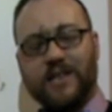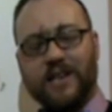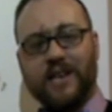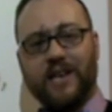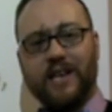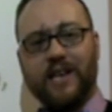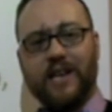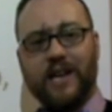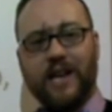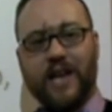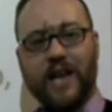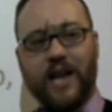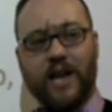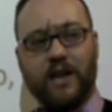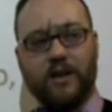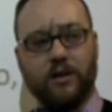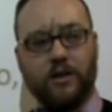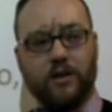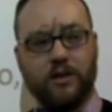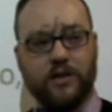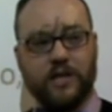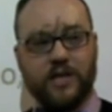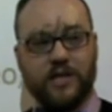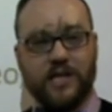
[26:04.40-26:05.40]
and can get a handle
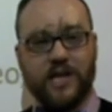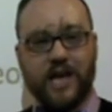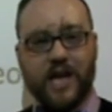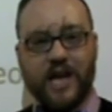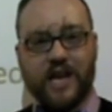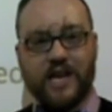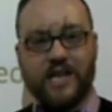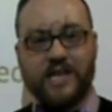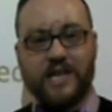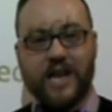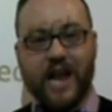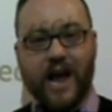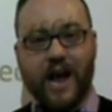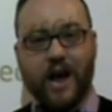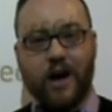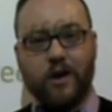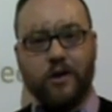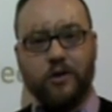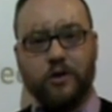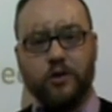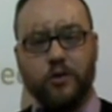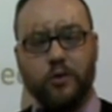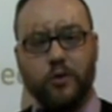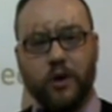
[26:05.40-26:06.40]
on this,
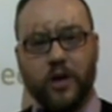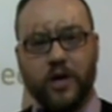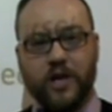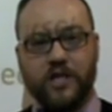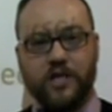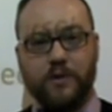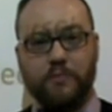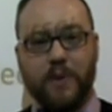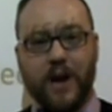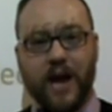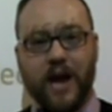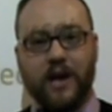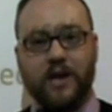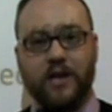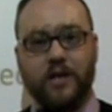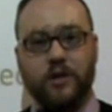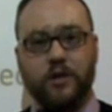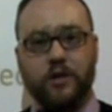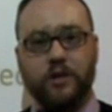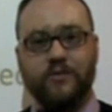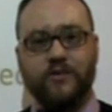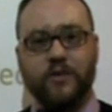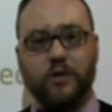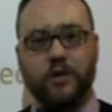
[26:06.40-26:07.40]
now you are expanding
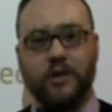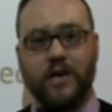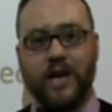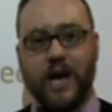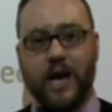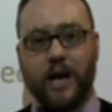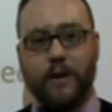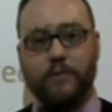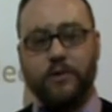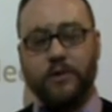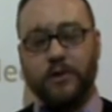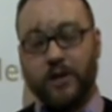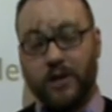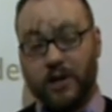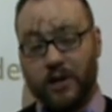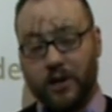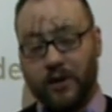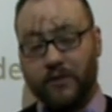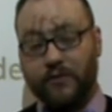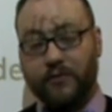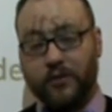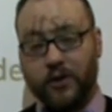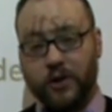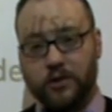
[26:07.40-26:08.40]
your
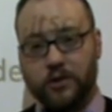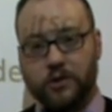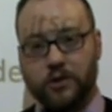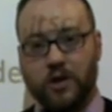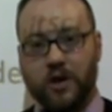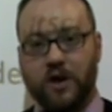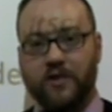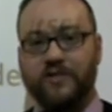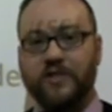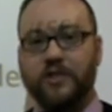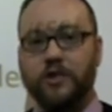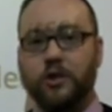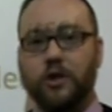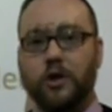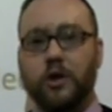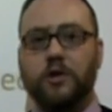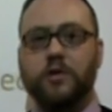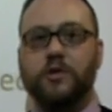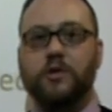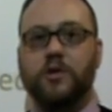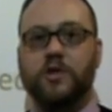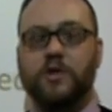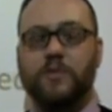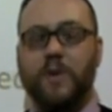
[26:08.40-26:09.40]
vocabulary first off, and you're
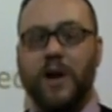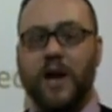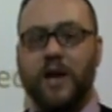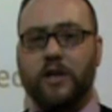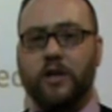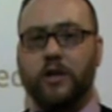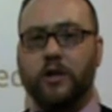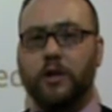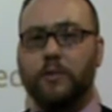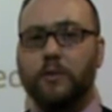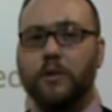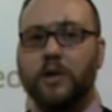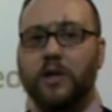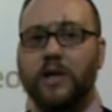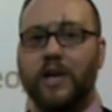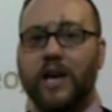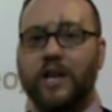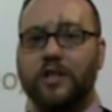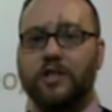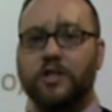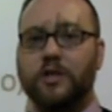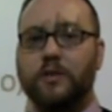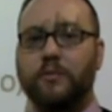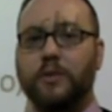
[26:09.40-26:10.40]
also expanding your
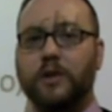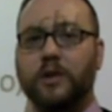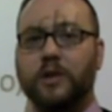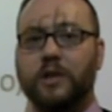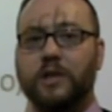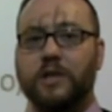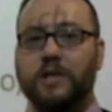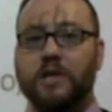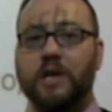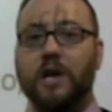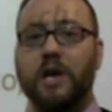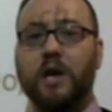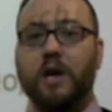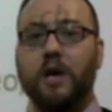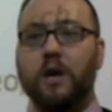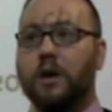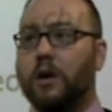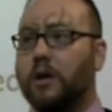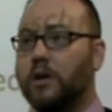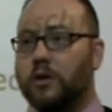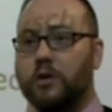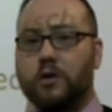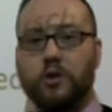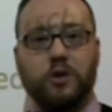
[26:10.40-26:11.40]
communication abilities
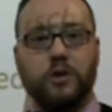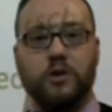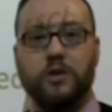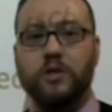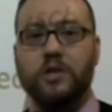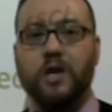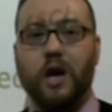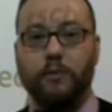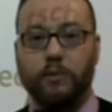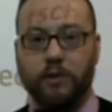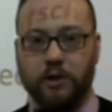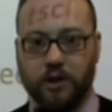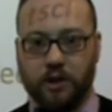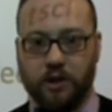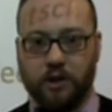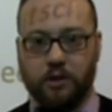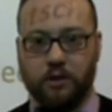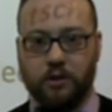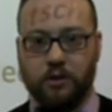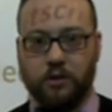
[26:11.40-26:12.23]
doubly.